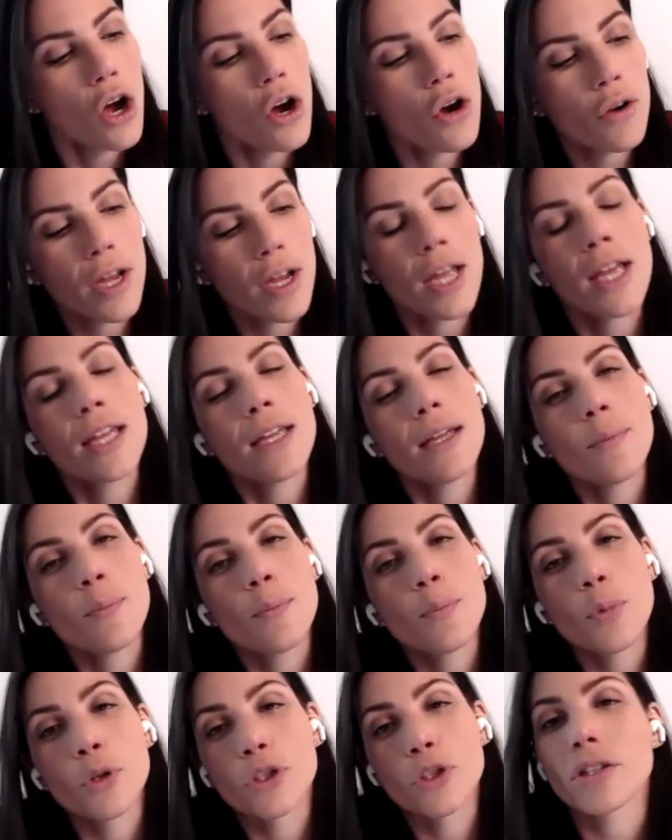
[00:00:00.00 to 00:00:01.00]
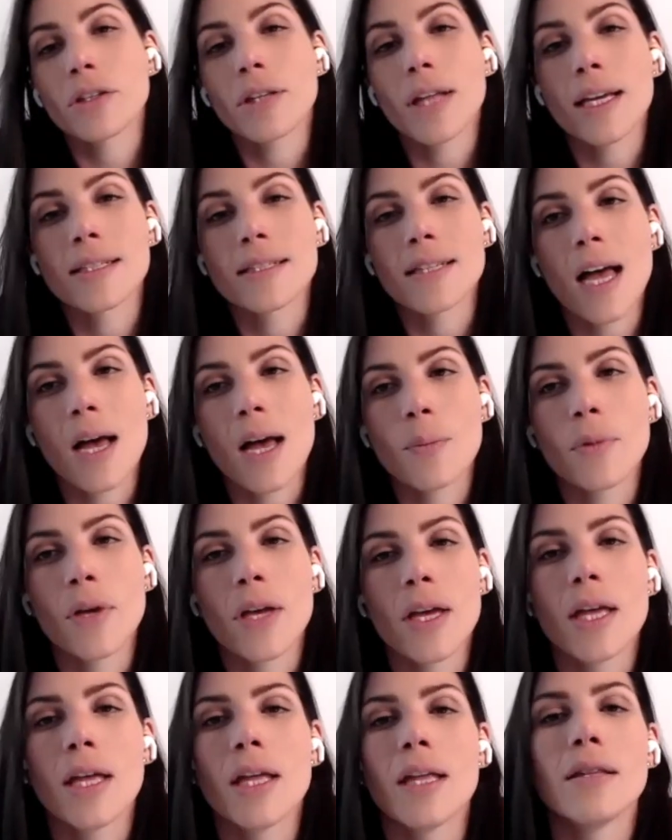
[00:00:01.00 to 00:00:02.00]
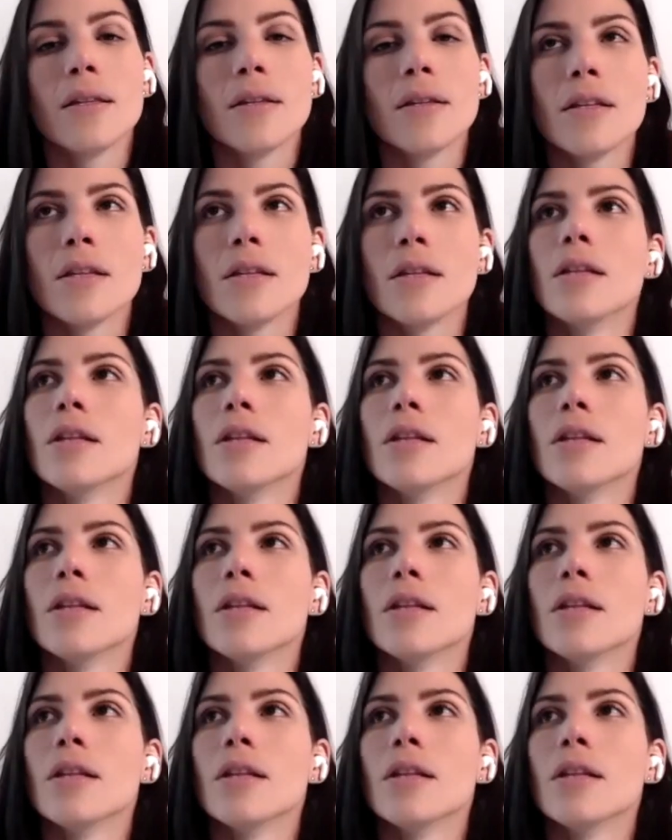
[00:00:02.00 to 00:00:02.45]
okay, put your legs up and